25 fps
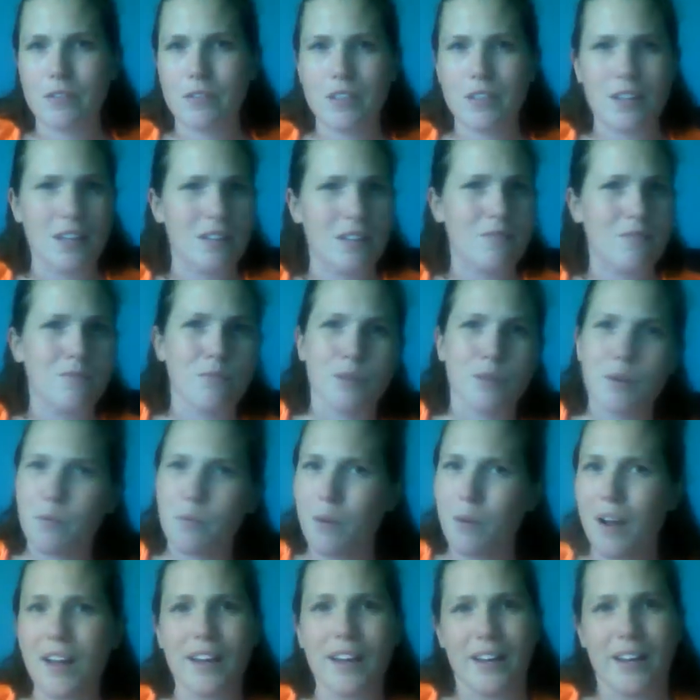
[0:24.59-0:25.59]
and
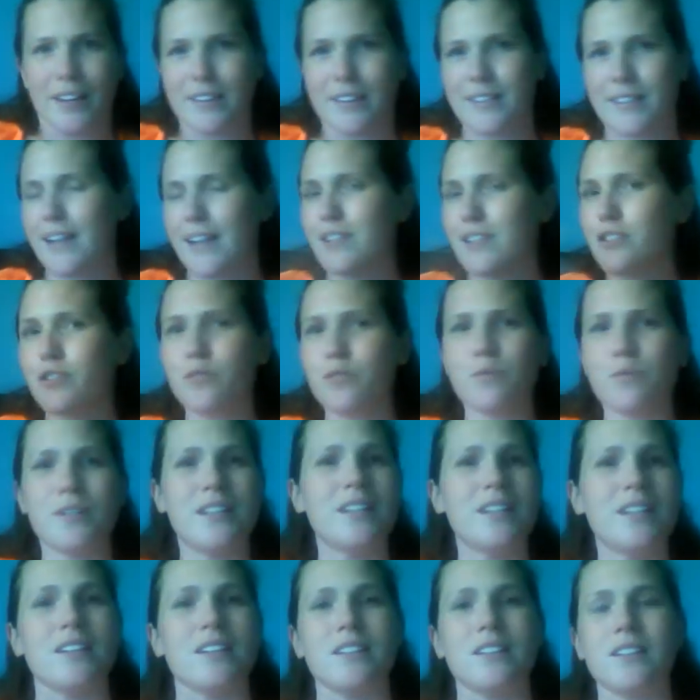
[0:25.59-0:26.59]
rewind as you
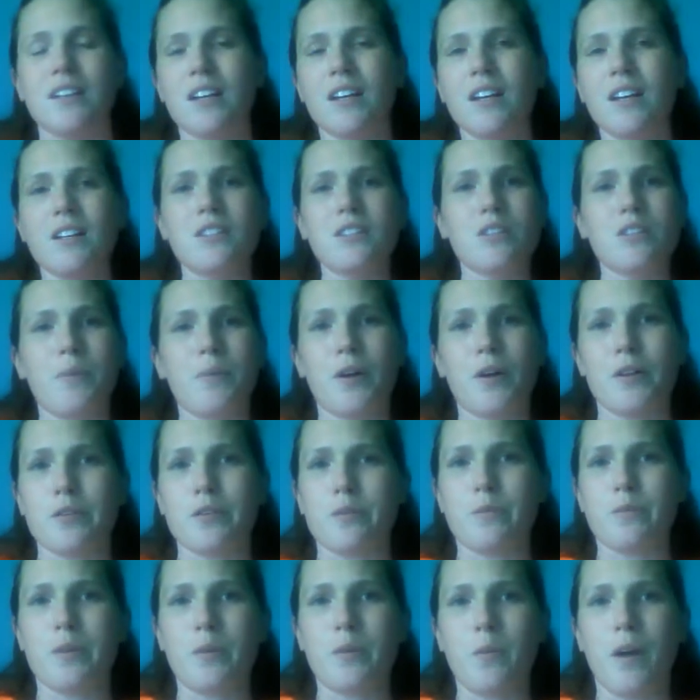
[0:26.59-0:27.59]
need to pause
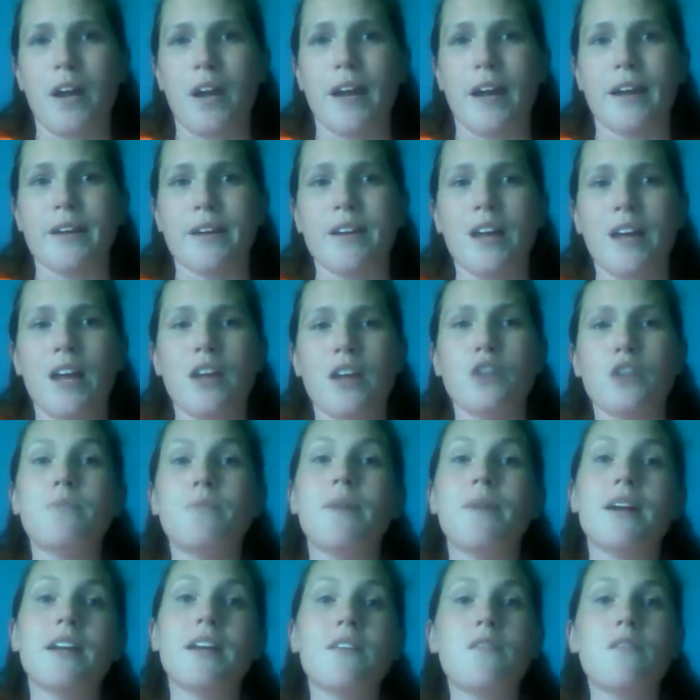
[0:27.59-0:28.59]
and rewind. You
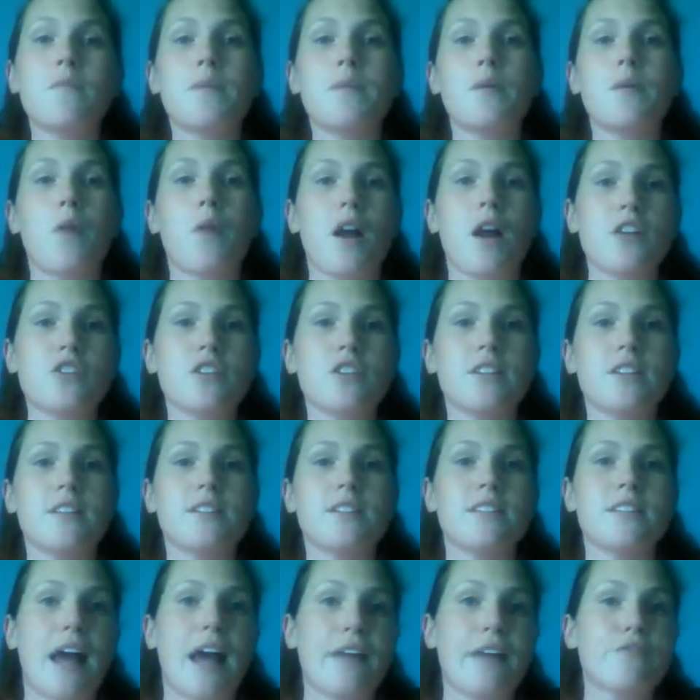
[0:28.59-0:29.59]
might even be watching this
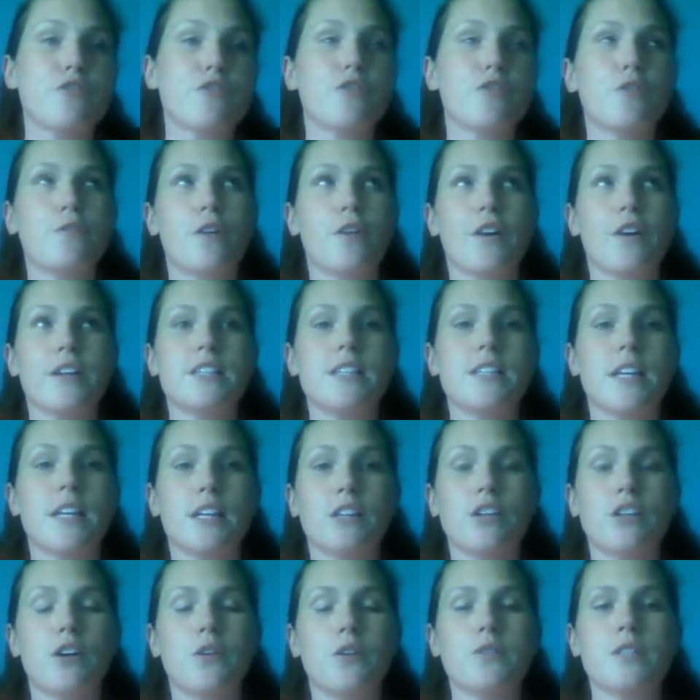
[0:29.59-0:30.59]
after you've already taken
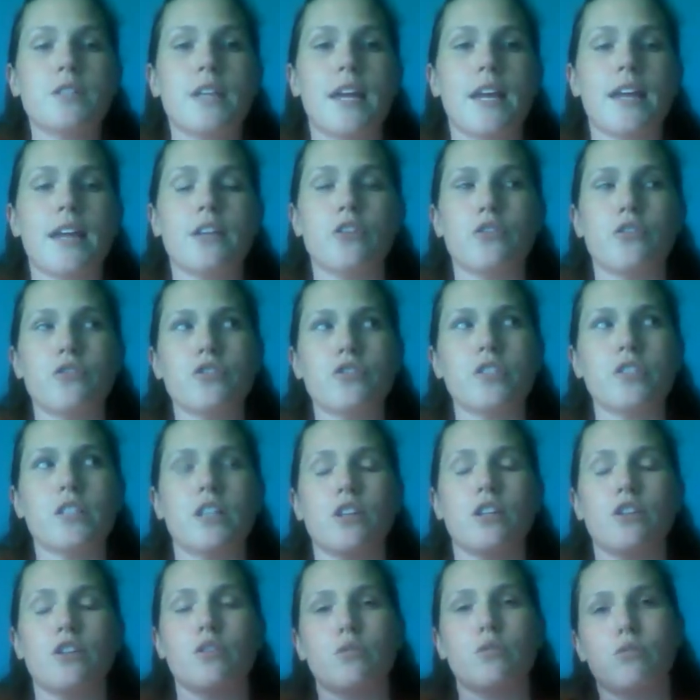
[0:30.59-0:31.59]
notes and you're just
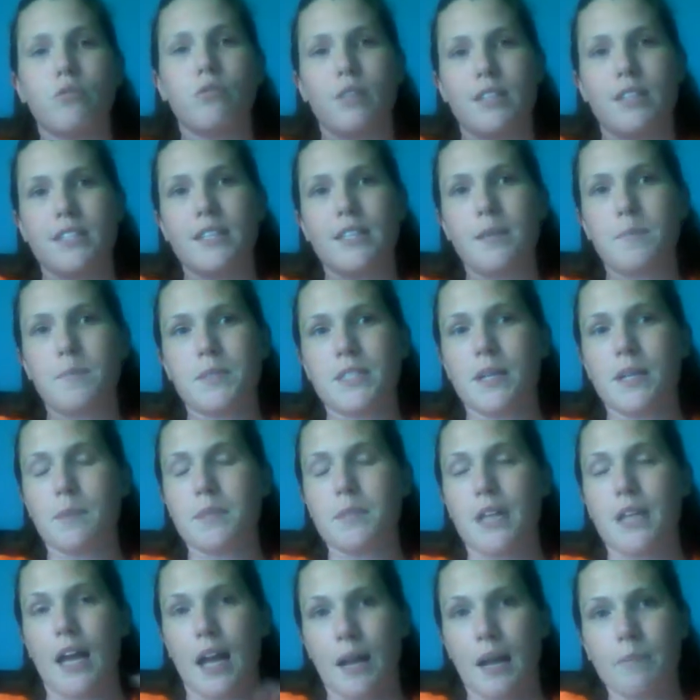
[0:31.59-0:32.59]
going to go through the same steps
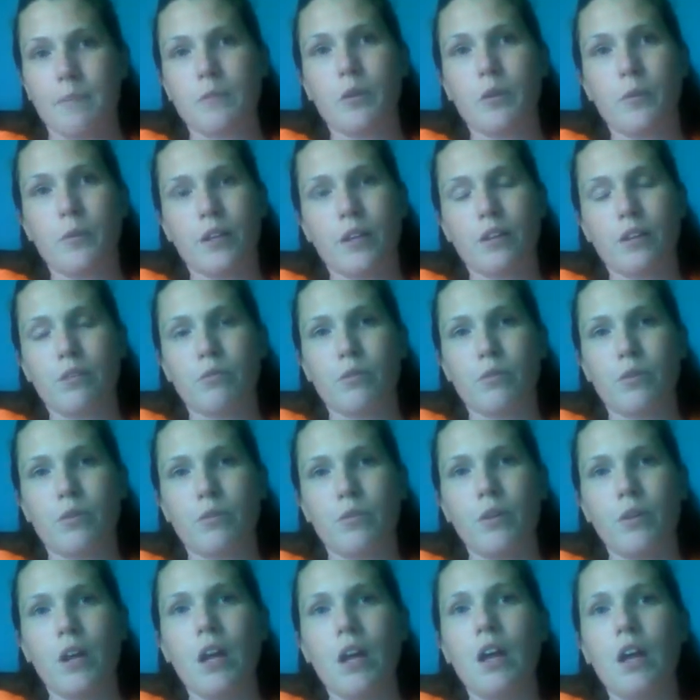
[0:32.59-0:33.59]
I'm going
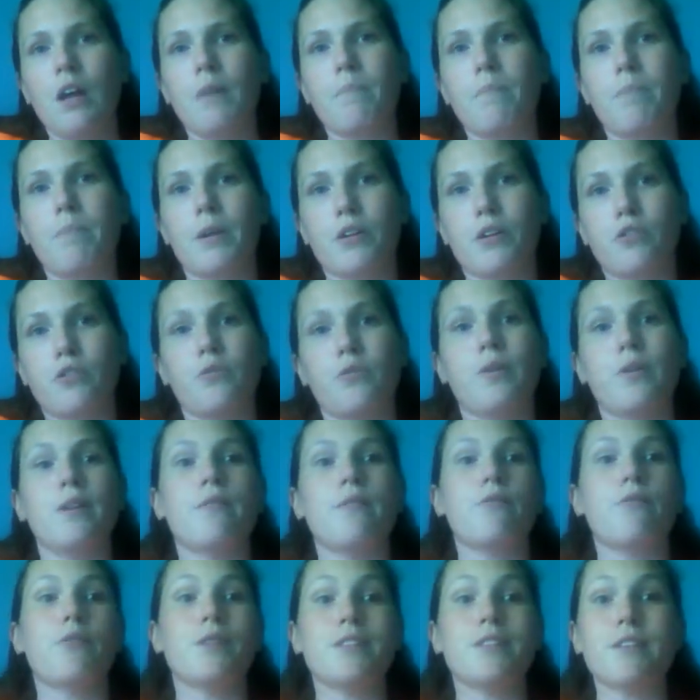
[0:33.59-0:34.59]
through, but you're doing it
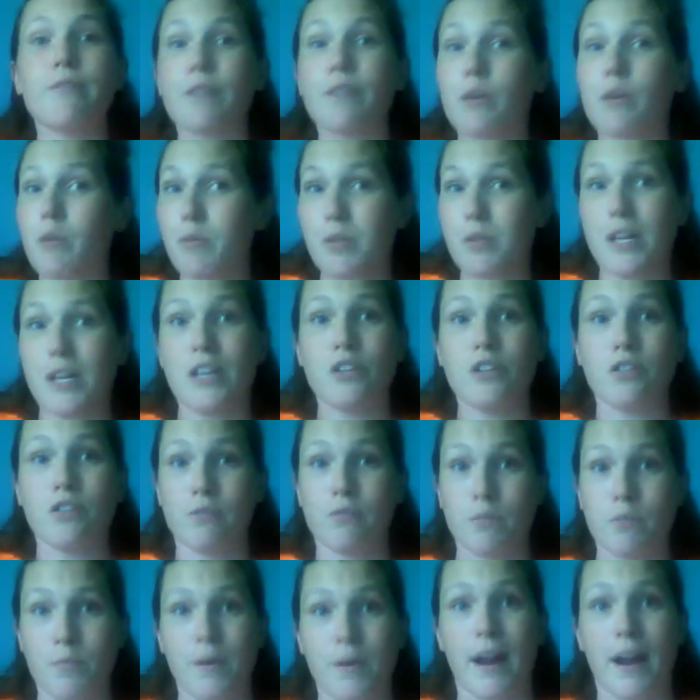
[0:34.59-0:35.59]
for a different quotation
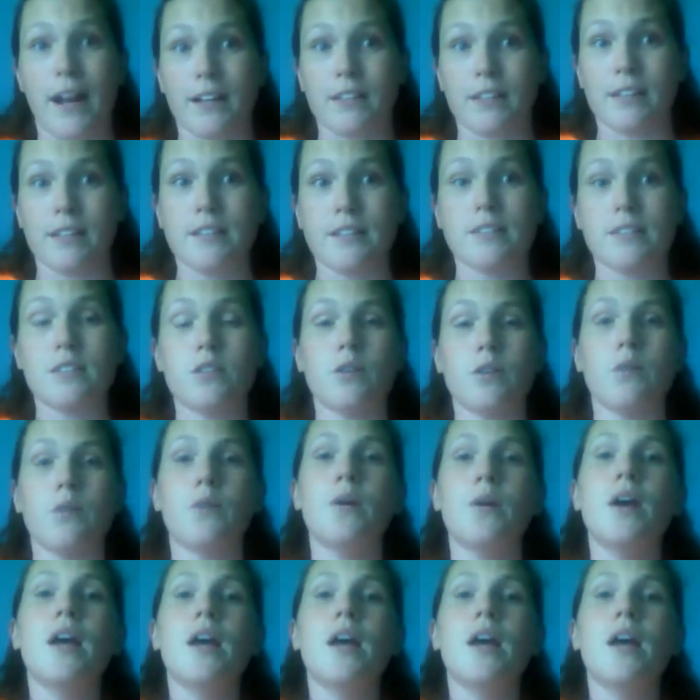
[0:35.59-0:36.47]
for practice. So